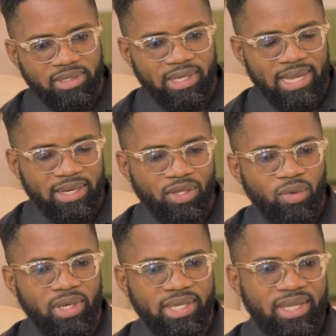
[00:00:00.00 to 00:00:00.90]
say that the
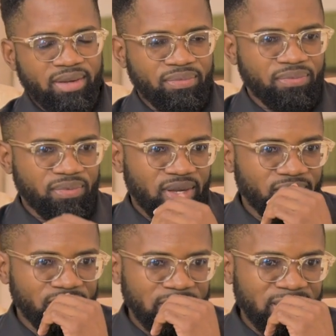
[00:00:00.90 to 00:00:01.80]
whole idea
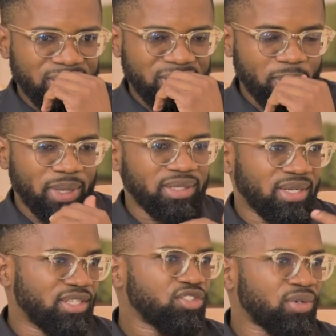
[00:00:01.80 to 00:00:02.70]
of leadership
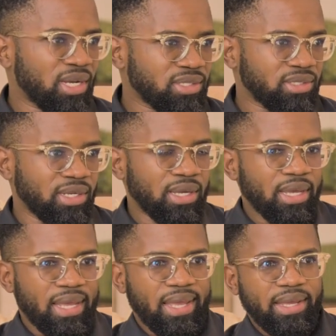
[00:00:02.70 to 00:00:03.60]
and trust,
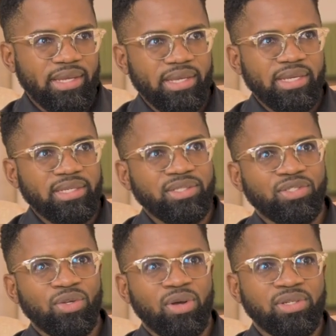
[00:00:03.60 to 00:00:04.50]
it
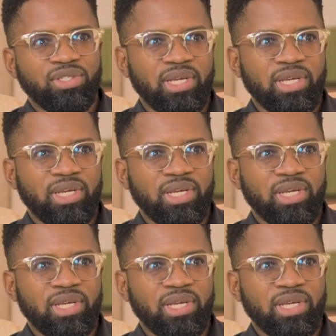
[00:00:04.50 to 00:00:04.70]
is not